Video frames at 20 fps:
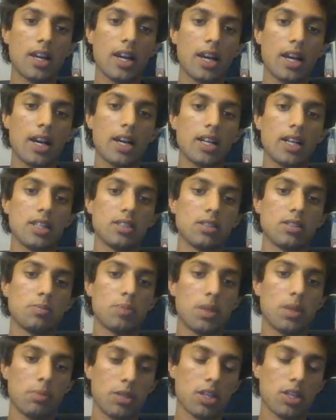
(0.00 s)
as
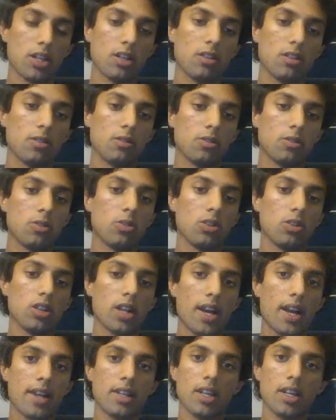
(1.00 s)
PPO
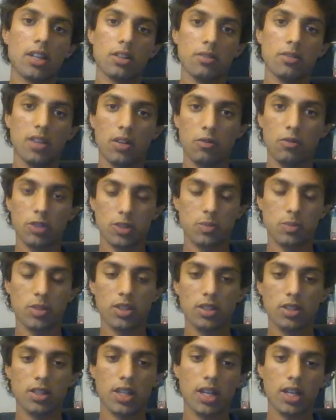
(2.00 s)
or any other
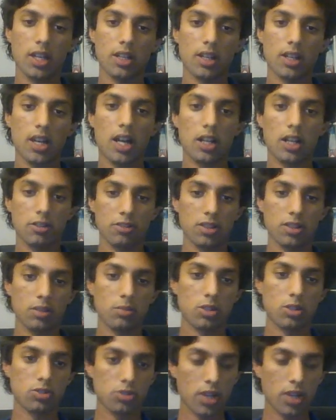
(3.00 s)
reinforcement learning
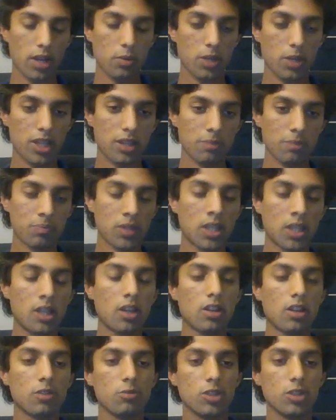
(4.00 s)
algorithm you train with,
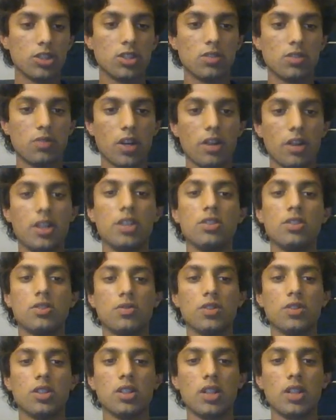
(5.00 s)
which is very
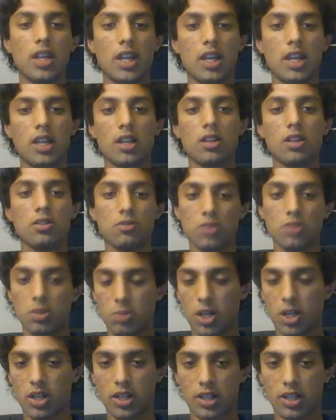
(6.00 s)
useful in
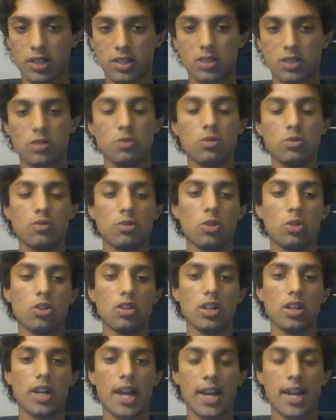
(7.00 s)
robotics
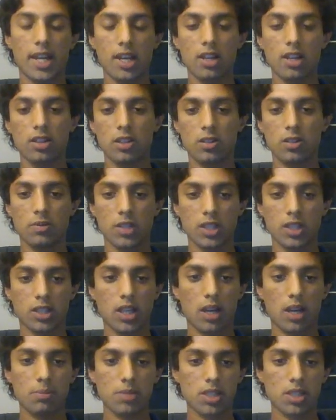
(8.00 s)
or any other
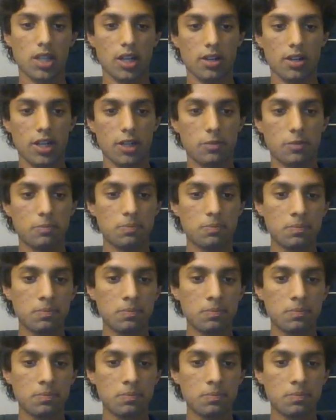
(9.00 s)
real-time scenario.